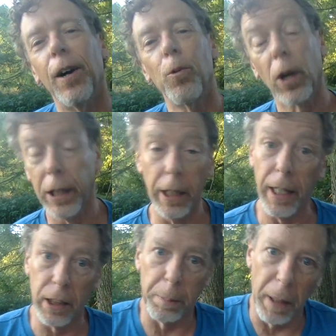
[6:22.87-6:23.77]
working
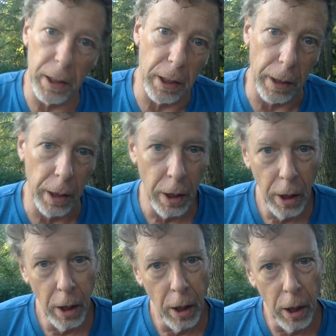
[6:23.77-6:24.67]
against busing,
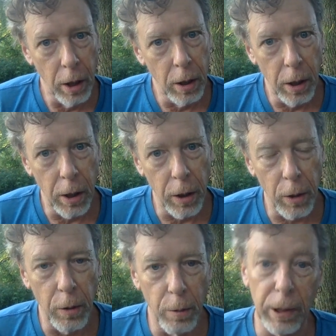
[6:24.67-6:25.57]

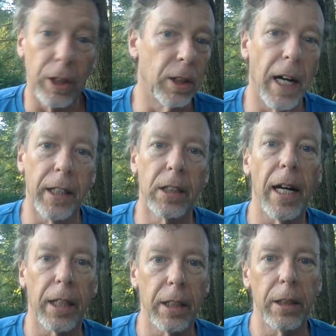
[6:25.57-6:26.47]
which is
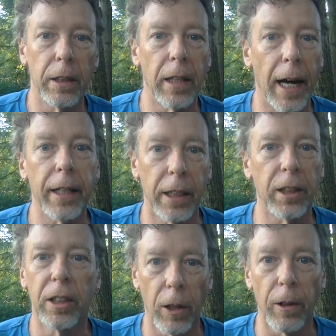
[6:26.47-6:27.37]
not
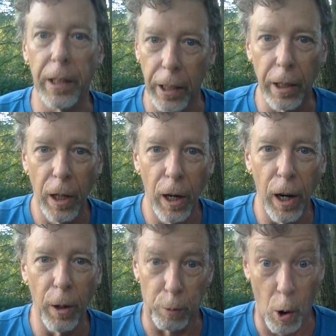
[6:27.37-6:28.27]
necessarily
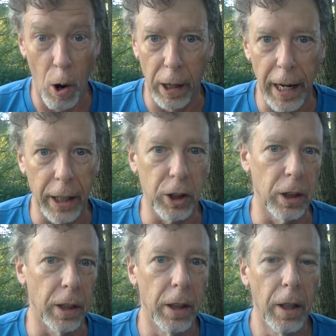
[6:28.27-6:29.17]
wrong,
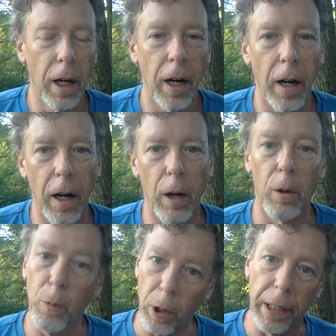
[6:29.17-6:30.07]
actually,
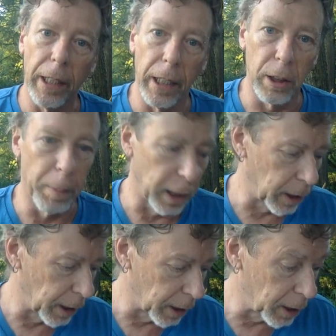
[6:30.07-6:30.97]
working against
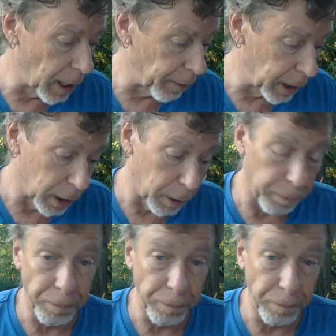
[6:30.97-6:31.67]
busing in the 70s.